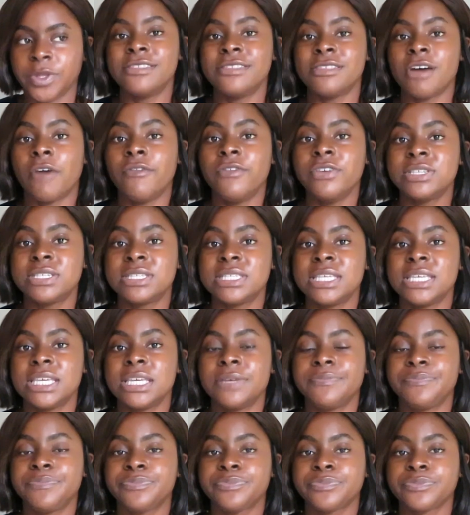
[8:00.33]
And
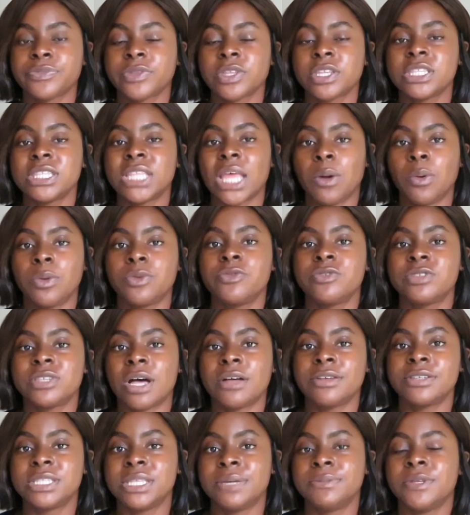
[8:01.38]
obviously that would
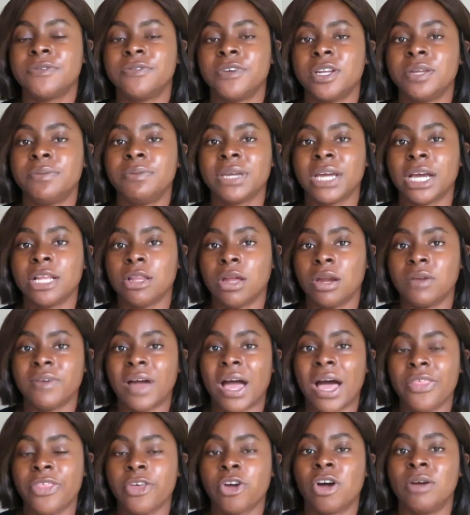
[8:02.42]
result in them developing a lot of
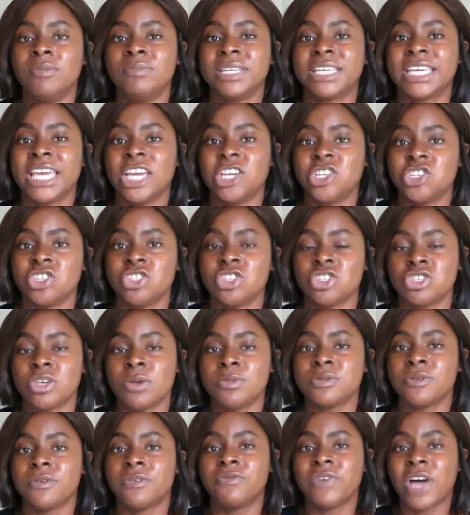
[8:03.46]
other complications in
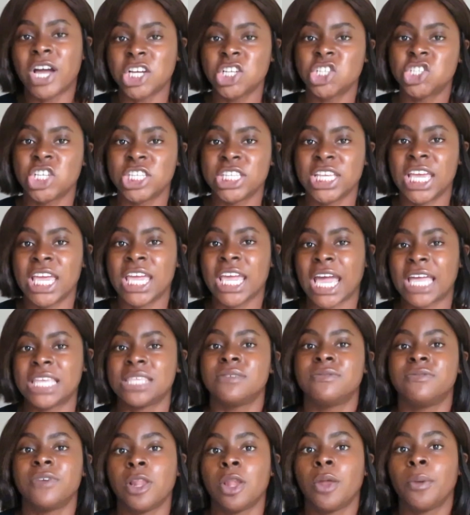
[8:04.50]
terms of functioning and
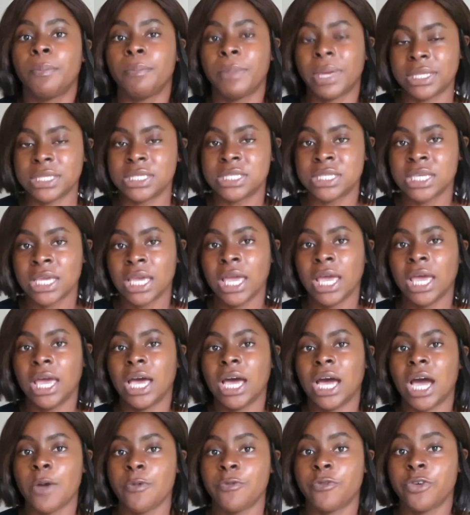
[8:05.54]
developments
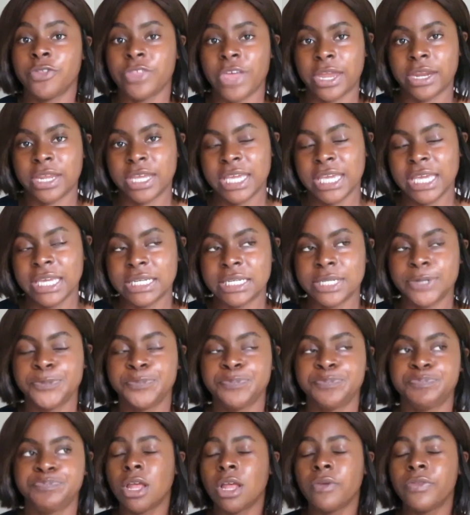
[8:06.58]
for that kid.
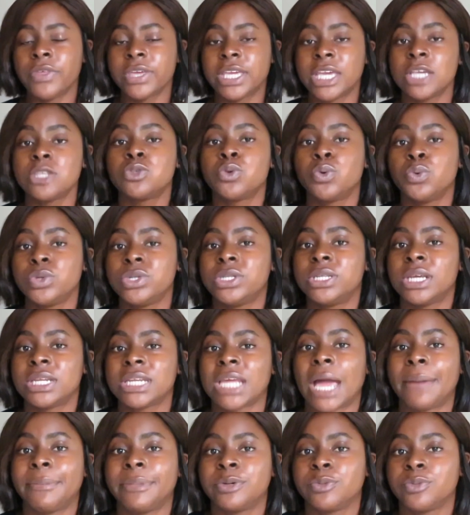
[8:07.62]
A lot of the kids who did
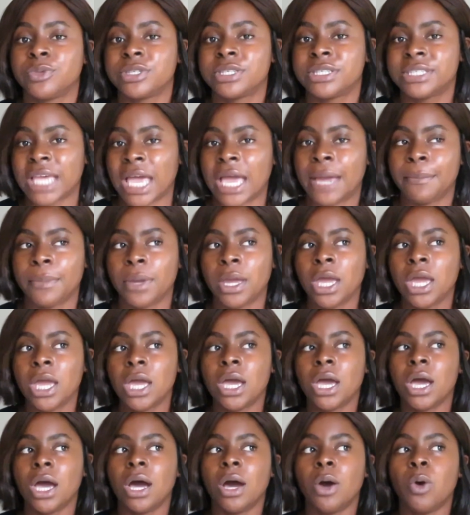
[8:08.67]
come in with SAM
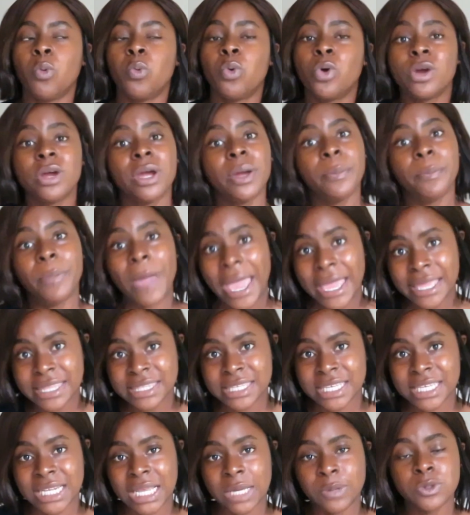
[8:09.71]
were
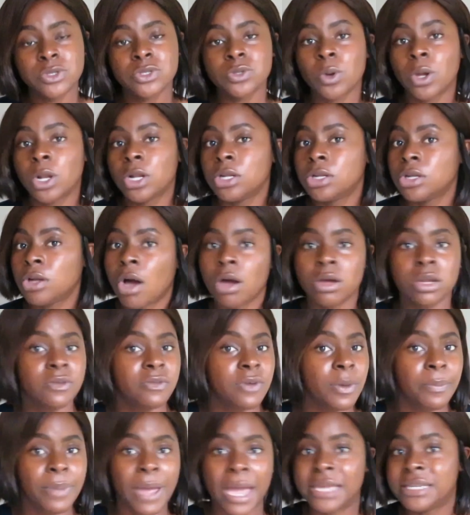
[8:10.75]
abandoned. Like we saw a lot of
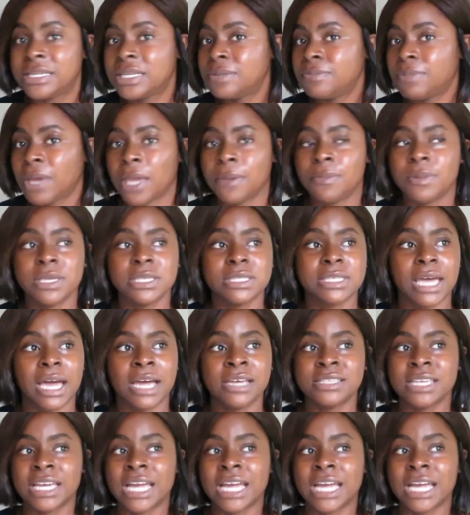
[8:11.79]
abandoned babies, guys.